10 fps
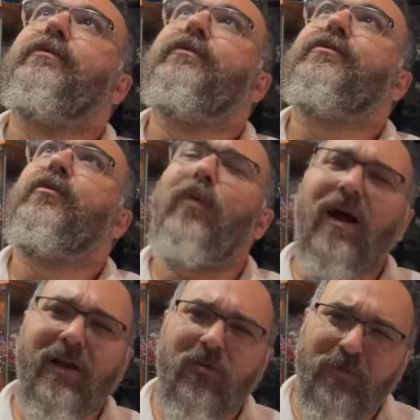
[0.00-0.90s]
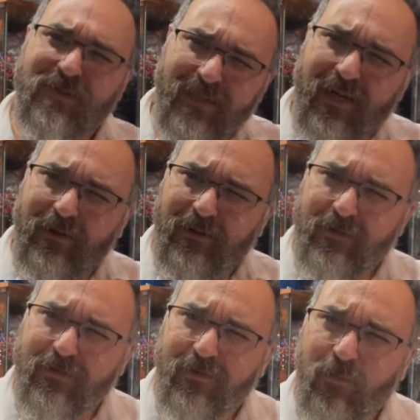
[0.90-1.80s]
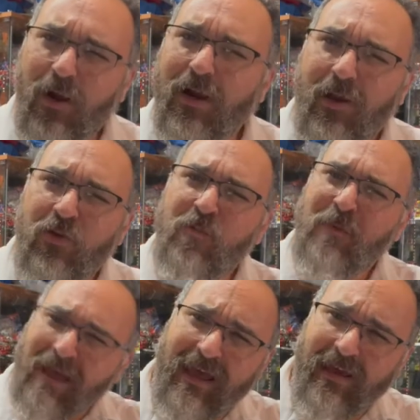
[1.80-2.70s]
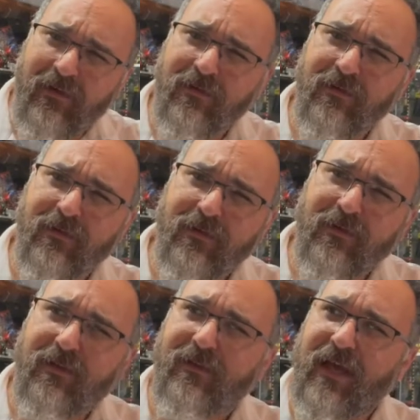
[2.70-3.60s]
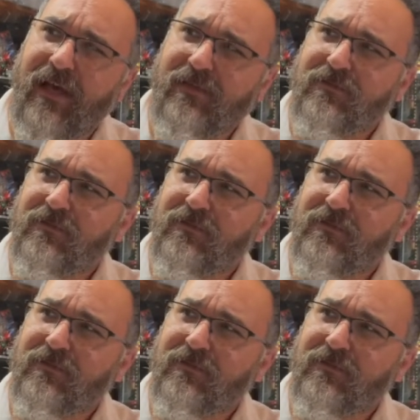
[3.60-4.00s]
So why are you upset? Why are you mad that